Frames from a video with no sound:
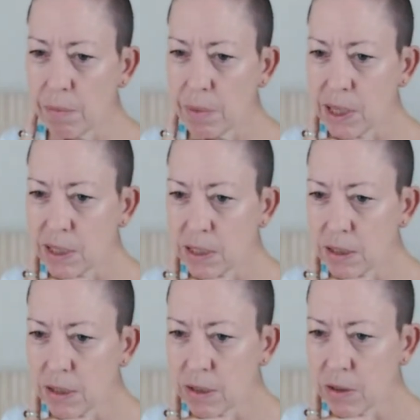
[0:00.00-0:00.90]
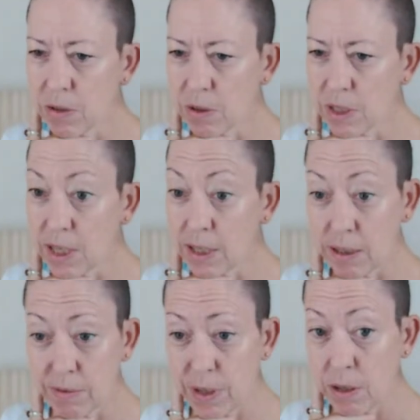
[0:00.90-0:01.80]
Mandy, just doing a stock take.
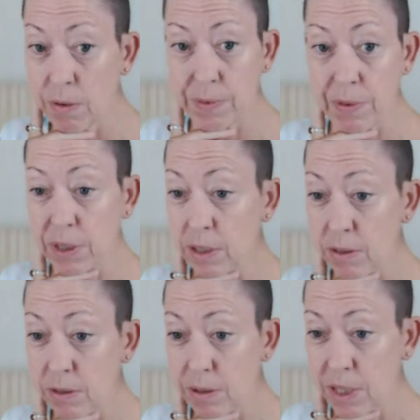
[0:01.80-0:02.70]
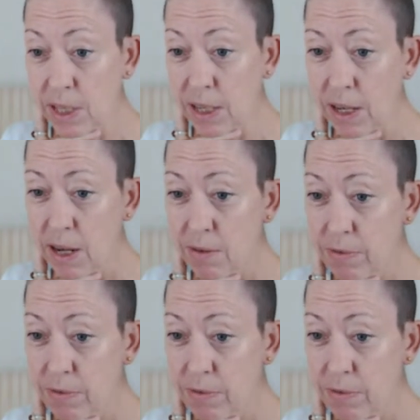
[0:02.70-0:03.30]
Oh, I've never done a stock take.